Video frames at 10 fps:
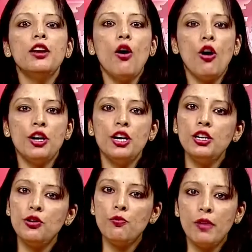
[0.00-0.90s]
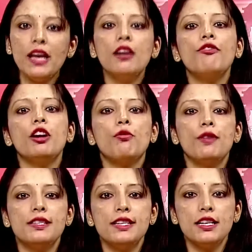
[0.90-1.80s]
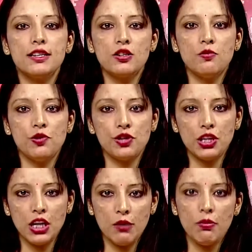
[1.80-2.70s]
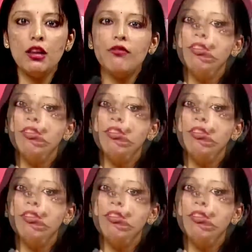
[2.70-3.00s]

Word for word: in order to make a frequency distribution table